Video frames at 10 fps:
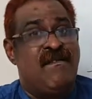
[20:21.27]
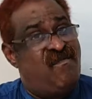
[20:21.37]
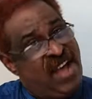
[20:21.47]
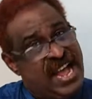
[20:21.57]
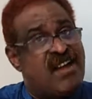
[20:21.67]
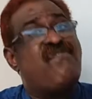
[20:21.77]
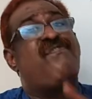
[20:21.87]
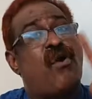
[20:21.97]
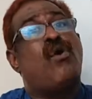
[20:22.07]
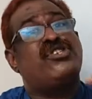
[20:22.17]
where
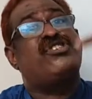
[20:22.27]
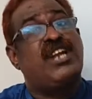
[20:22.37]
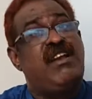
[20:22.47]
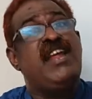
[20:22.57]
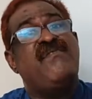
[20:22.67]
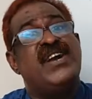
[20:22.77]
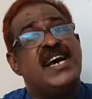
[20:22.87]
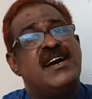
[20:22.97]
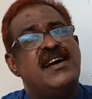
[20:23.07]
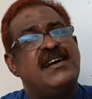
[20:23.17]
Frost lived,
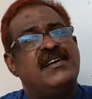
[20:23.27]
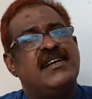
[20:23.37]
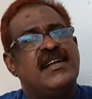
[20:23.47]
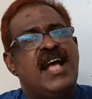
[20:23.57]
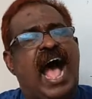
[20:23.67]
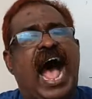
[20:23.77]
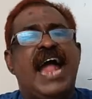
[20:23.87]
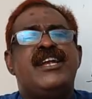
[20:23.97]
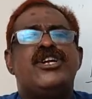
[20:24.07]
and